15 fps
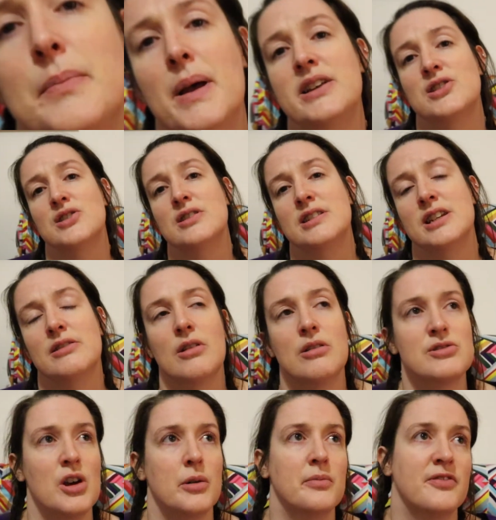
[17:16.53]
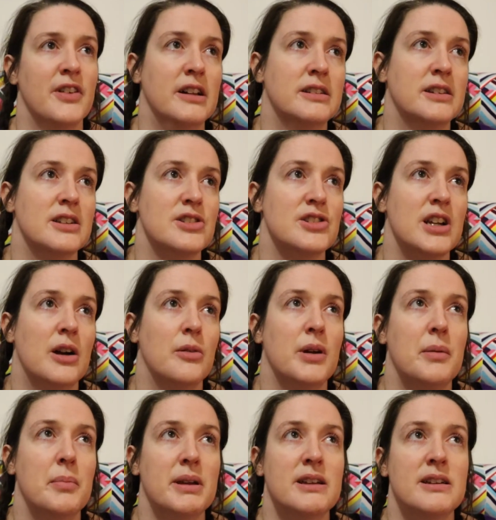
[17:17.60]
mention dear old Tom Felton, shall
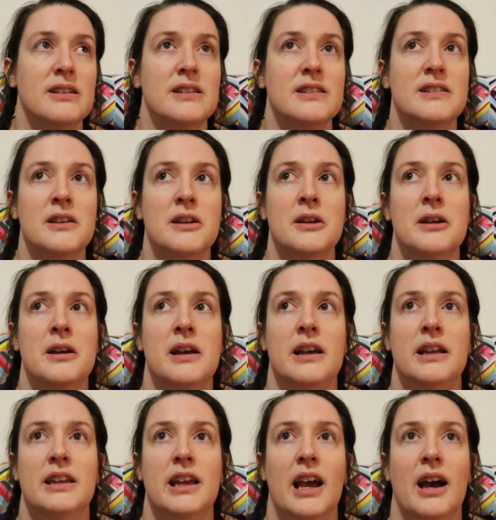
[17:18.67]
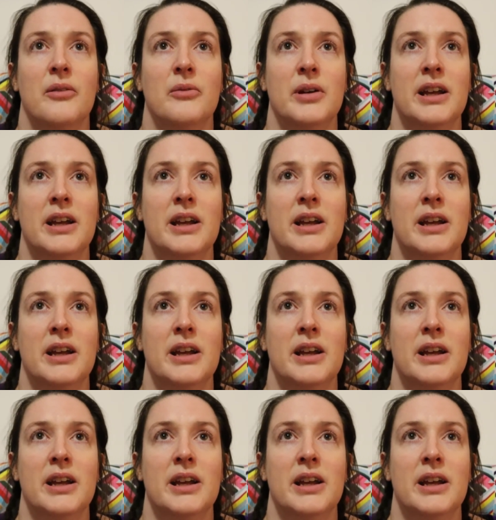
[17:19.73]
we? Because, yeah,